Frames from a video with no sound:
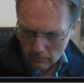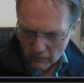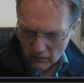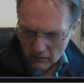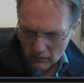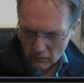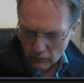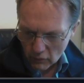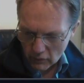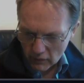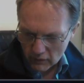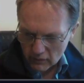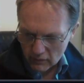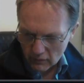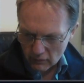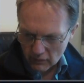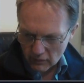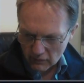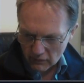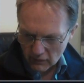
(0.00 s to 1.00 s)
It's
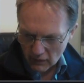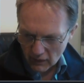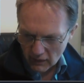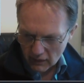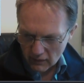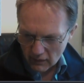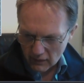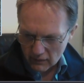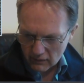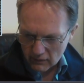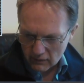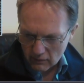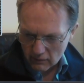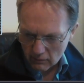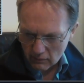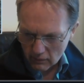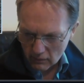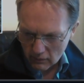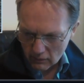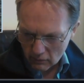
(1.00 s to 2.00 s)
42.15. It's
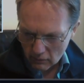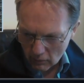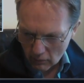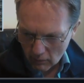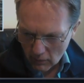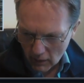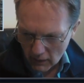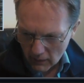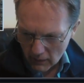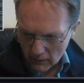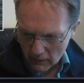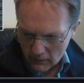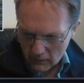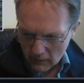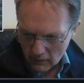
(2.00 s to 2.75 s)
real mileage.